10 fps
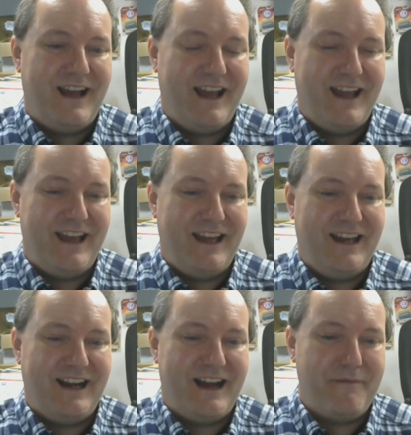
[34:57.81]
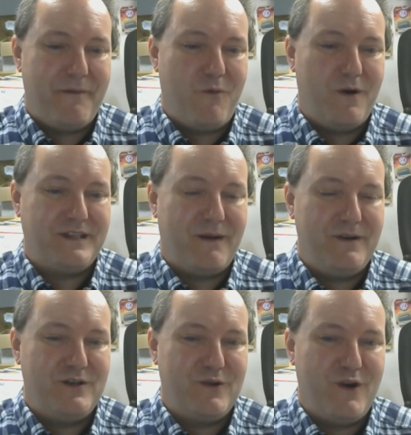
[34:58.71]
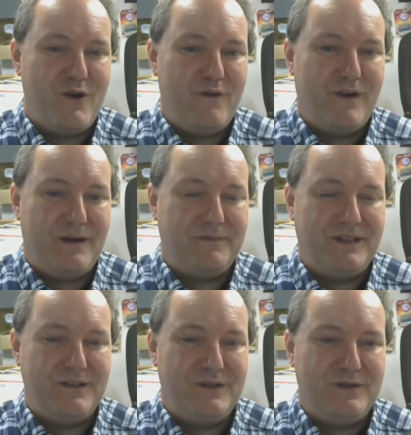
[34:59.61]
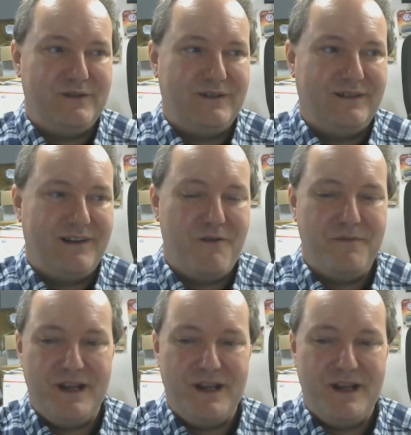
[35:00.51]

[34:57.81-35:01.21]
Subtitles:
And I remember one time we drove up to Home